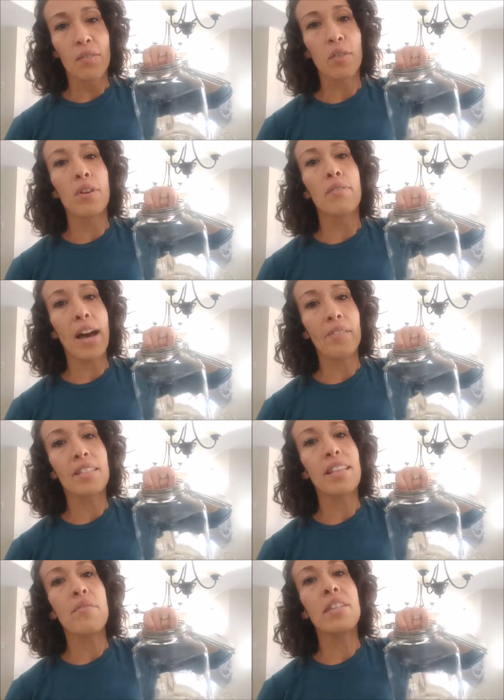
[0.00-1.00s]
for five
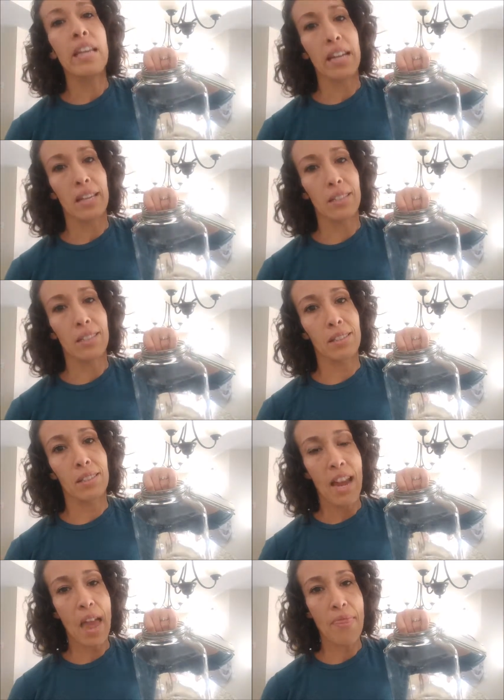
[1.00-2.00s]
to seven days.
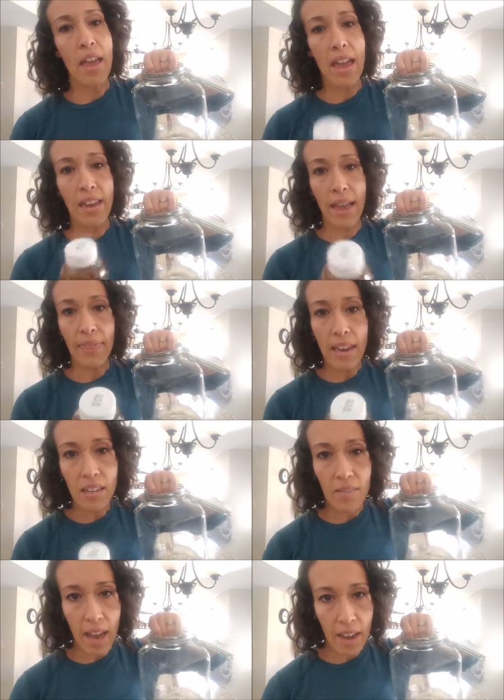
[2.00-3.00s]
And then at the
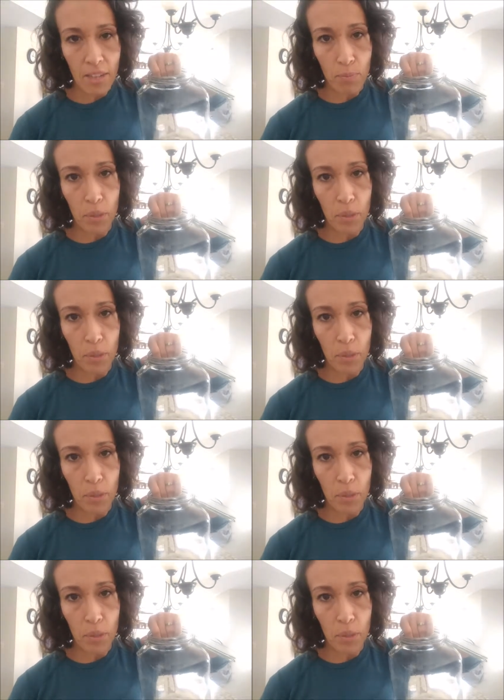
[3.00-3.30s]
end of that,